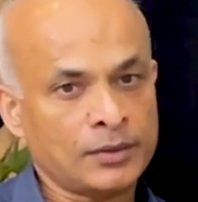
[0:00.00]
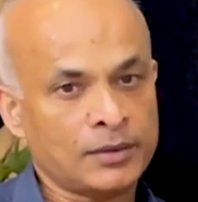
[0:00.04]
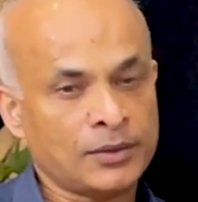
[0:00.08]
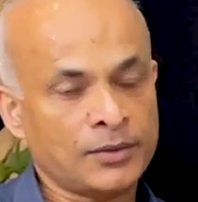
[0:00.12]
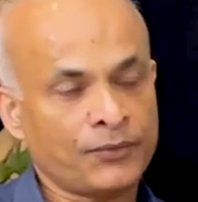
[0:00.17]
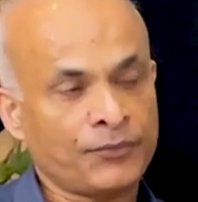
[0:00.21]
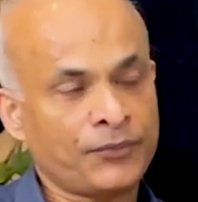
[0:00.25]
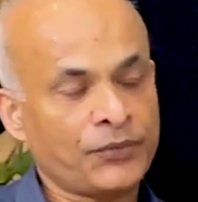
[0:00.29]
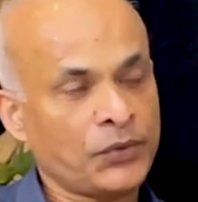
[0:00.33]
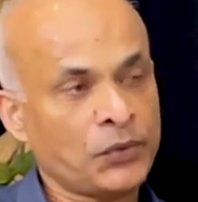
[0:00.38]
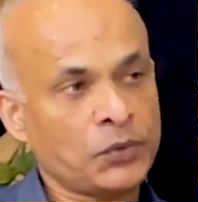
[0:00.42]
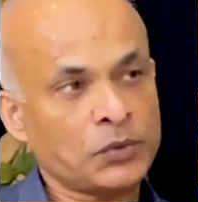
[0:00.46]

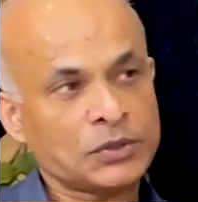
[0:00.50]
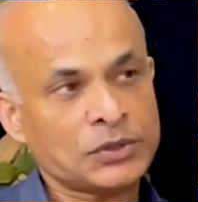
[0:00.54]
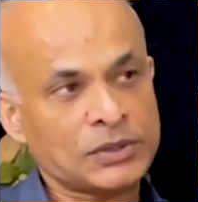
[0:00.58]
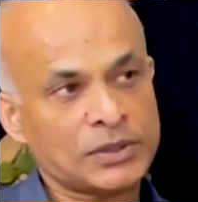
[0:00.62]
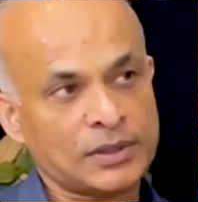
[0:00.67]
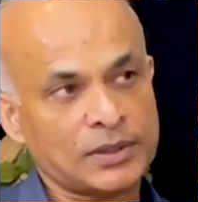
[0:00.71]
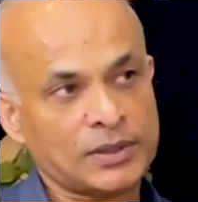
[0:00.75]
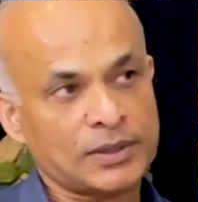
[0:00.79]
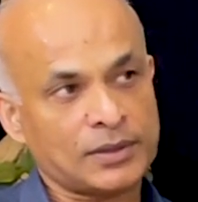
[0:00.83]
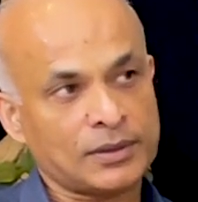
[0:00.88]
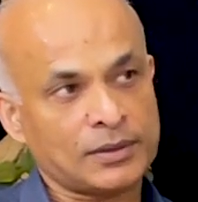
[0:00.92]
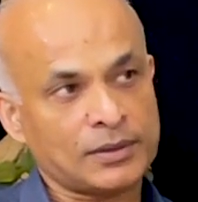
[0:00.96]

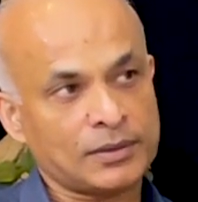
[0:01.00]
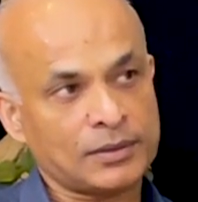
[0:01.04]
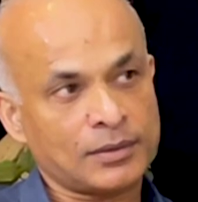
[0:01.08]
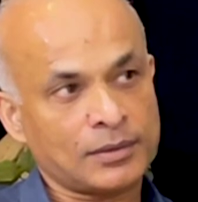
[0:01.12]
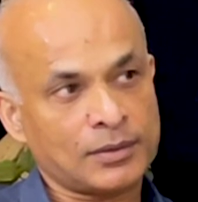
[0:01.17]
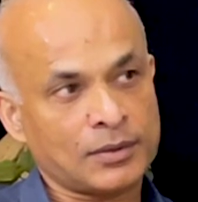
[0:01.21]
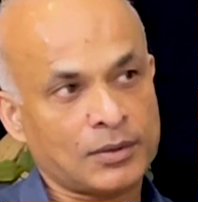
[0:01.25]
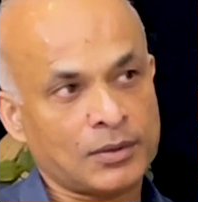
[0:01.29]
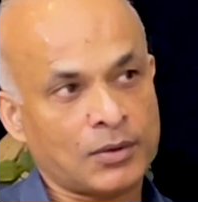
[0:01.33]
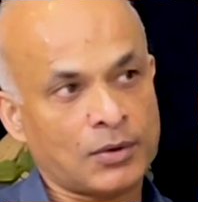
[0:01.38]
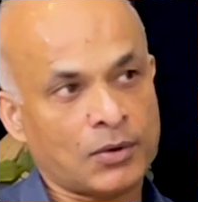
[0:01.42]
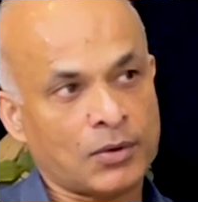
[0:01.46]
future
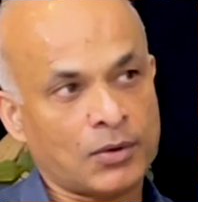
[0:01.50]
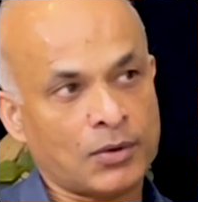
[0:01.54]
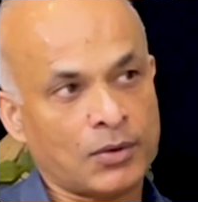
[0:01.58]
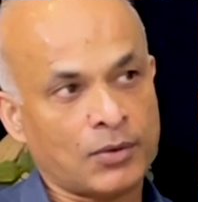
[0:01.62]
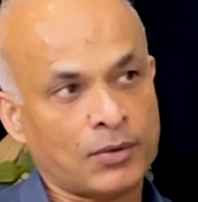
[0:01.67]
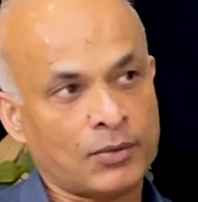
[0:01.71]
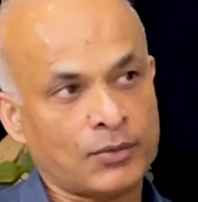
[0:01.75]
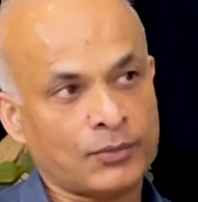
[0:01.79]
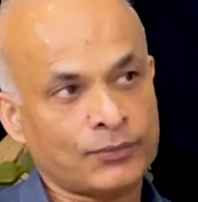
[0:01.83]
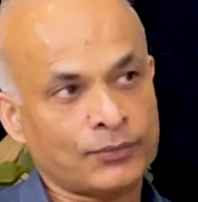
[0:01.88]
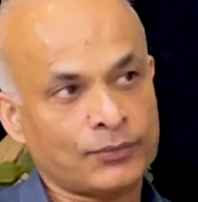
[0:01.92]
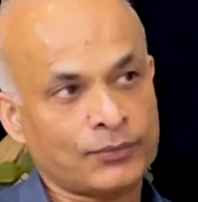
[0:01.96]

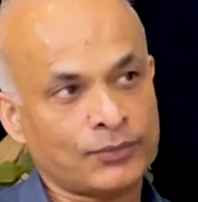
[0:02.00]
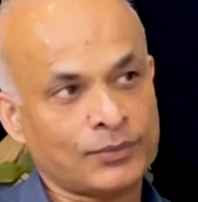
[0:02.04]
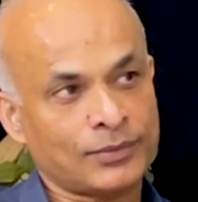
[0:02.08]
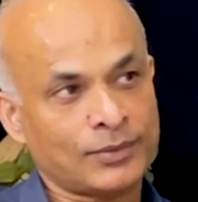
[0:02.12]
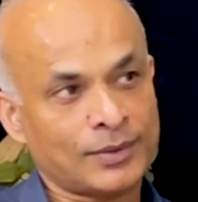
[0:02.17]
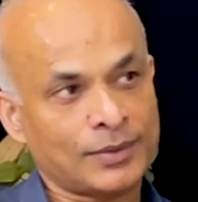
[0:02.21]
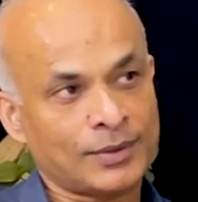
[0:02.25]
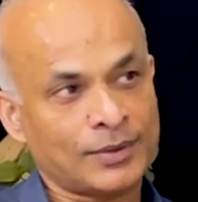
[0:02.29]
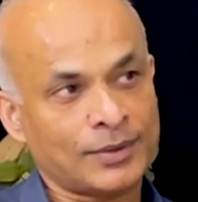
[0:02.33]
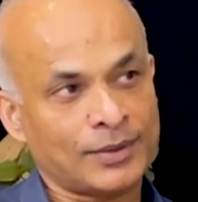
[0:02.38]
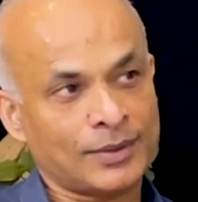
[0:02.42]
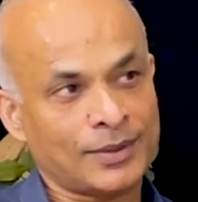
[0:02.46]
of,
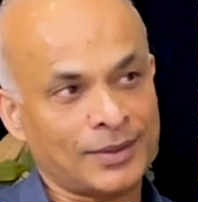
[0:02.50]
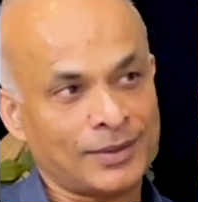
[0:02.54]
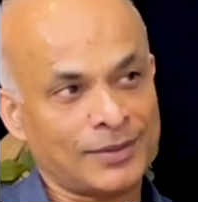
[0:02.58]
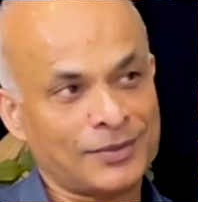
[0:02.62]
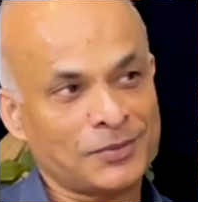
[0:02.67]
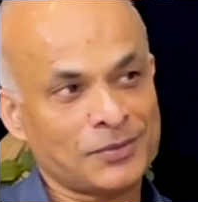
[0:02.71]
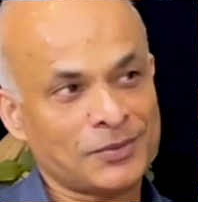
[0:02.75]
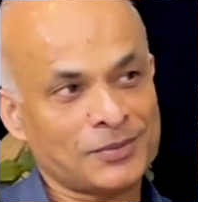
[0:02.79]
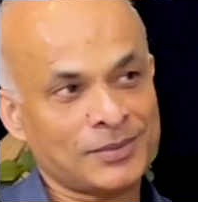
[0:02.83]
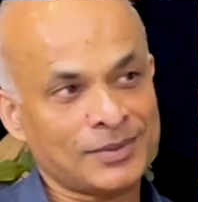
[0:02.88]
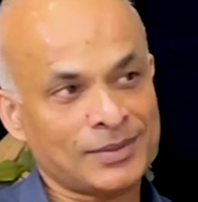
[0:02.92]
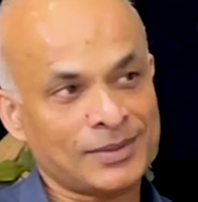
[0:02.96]
you
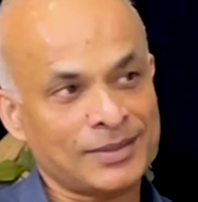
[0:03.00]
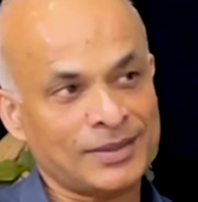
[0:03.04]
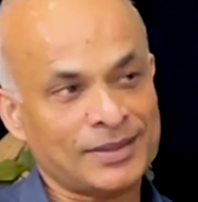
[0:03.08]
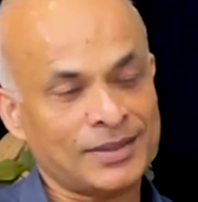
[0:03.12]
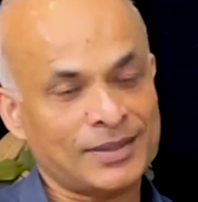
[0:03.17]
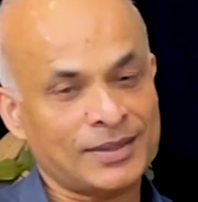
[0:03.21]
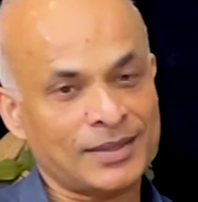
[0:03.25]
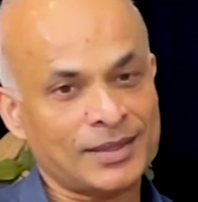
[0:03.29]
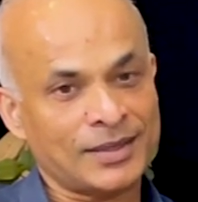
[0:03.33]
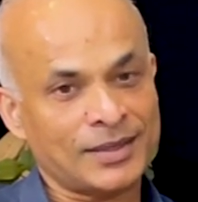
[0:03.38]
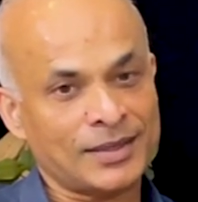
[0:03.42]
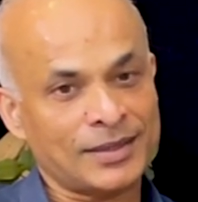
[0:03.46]
know,
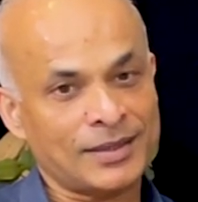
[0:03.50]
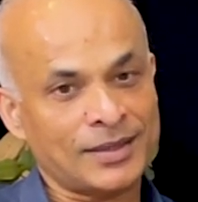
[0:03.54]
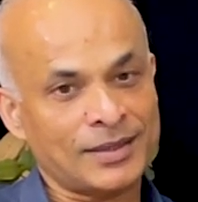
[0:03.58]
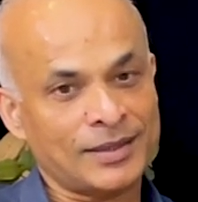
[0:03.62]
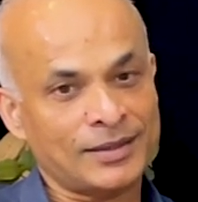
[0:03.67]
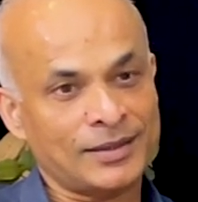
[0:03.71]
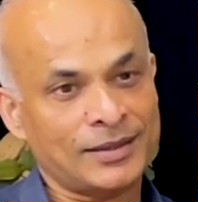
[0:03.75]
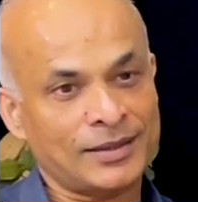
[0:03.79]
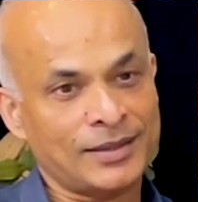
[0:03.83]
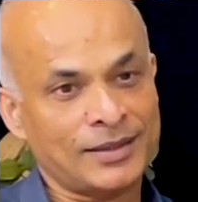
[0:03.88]
in